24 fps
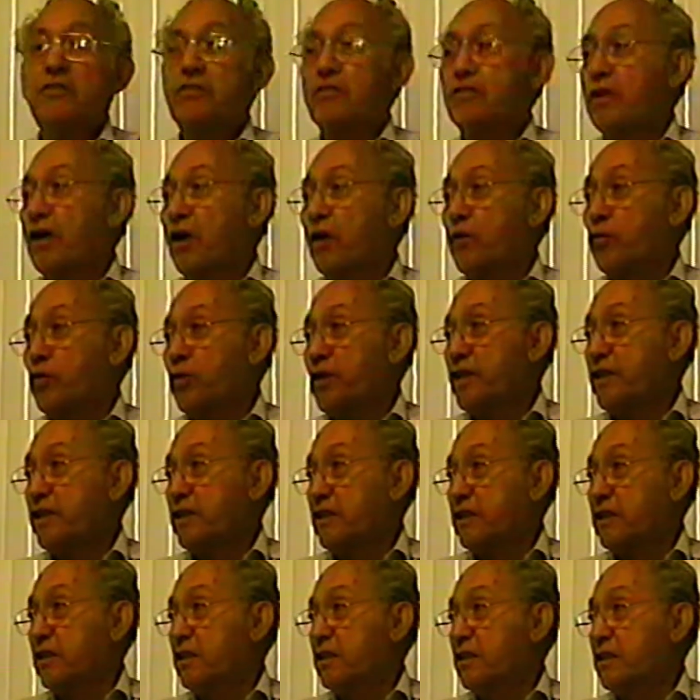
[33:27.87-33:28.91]
A week.
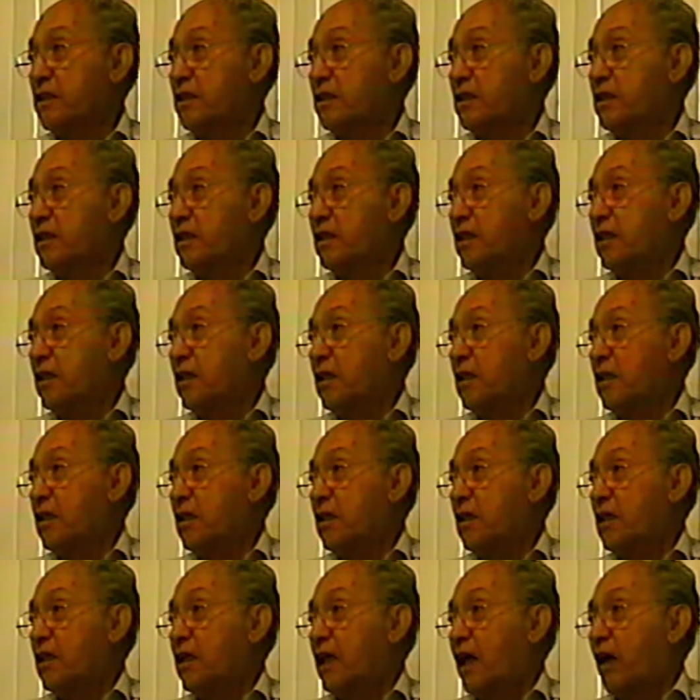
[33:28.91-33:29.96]

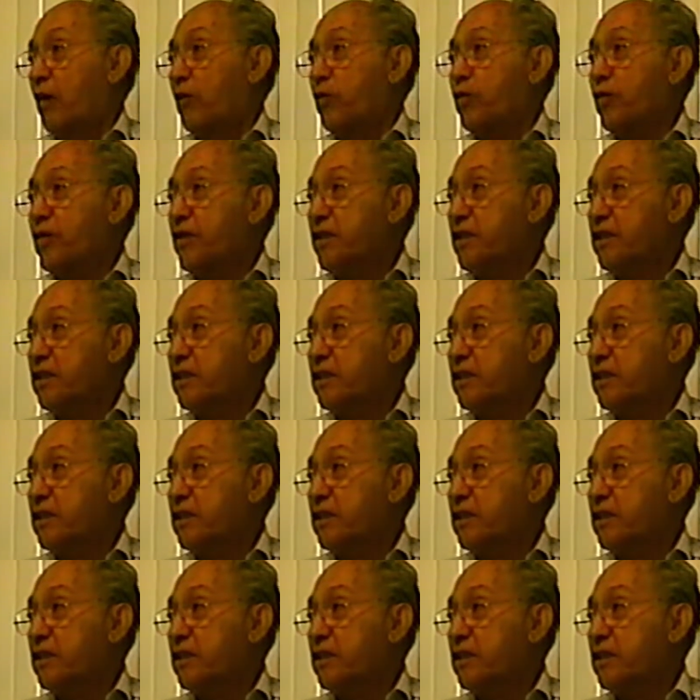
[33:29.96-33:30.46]
A week.